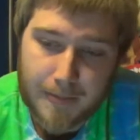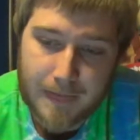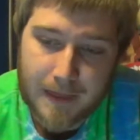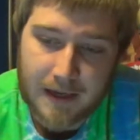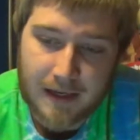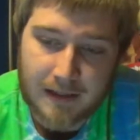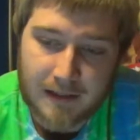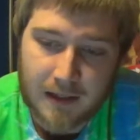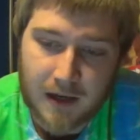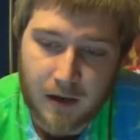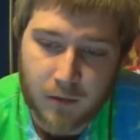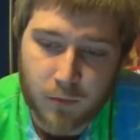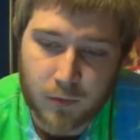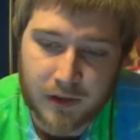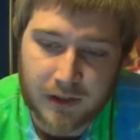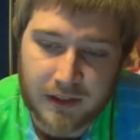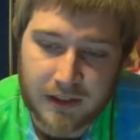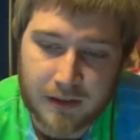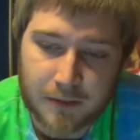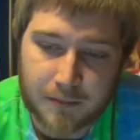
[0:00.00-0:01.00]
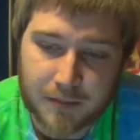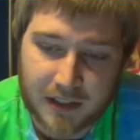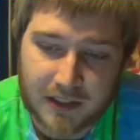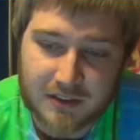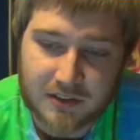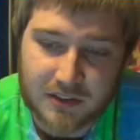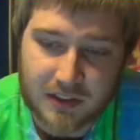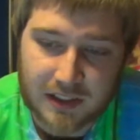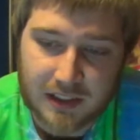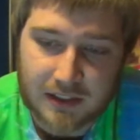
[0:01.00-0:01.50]
Uh, not really the
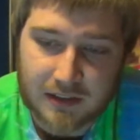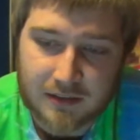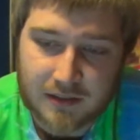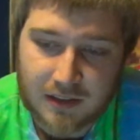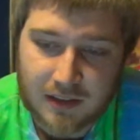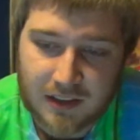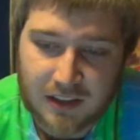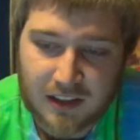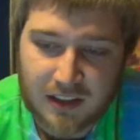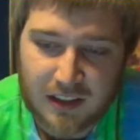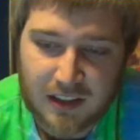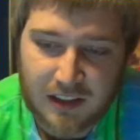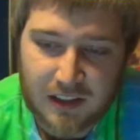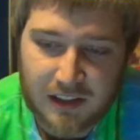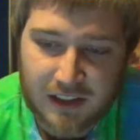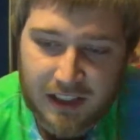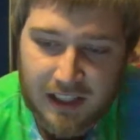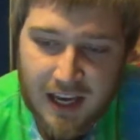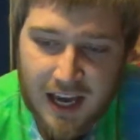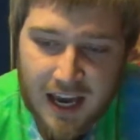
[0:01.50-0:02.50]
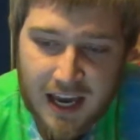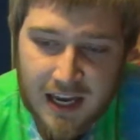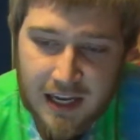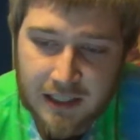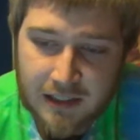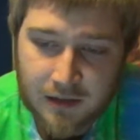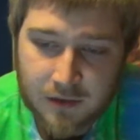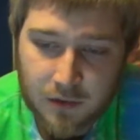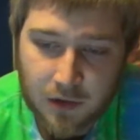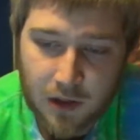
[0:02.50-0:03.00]
best singing the
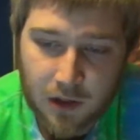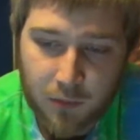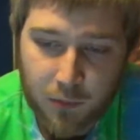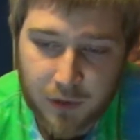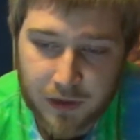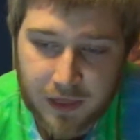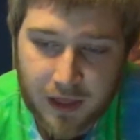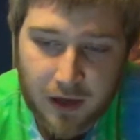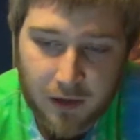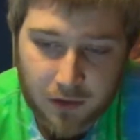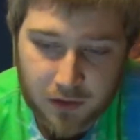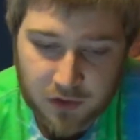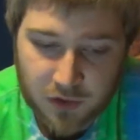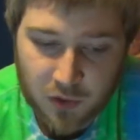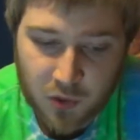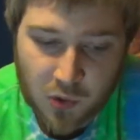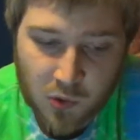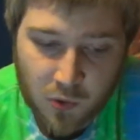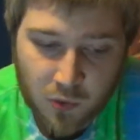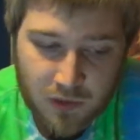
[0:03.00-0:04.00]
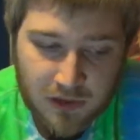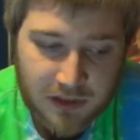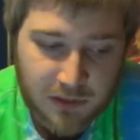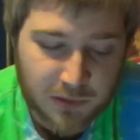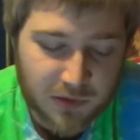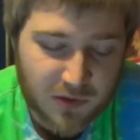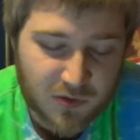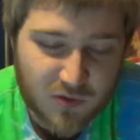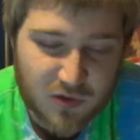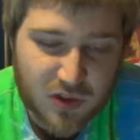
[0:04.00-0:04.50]
A um, without a tool, it
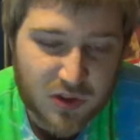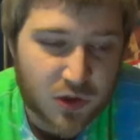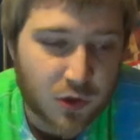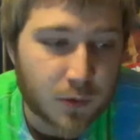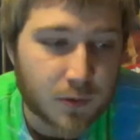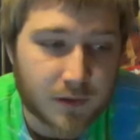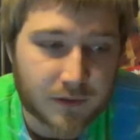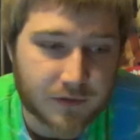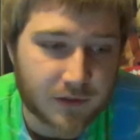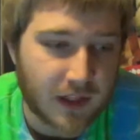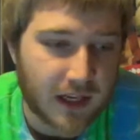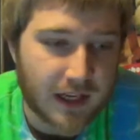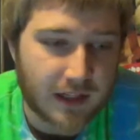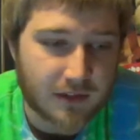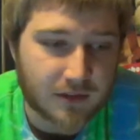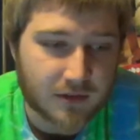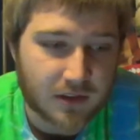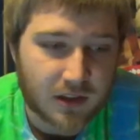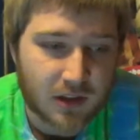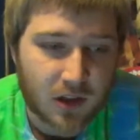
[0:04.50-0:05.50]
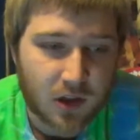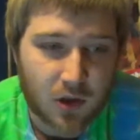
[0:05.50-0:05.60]
was super flat.